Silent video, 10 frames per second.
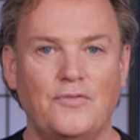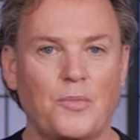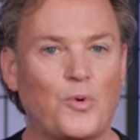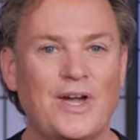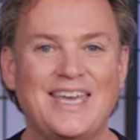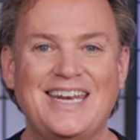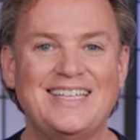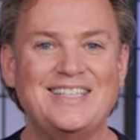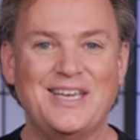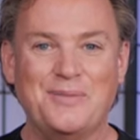From Quick and
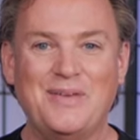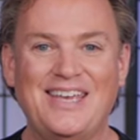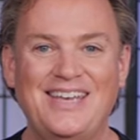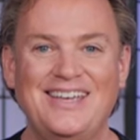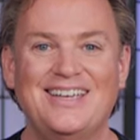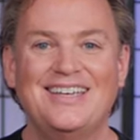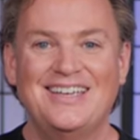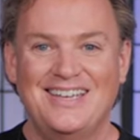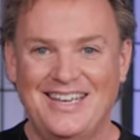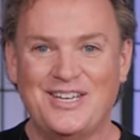Easy and me,
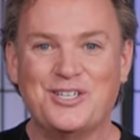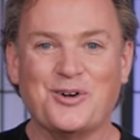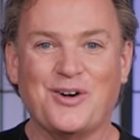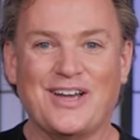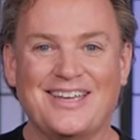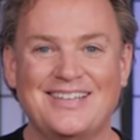enjoy.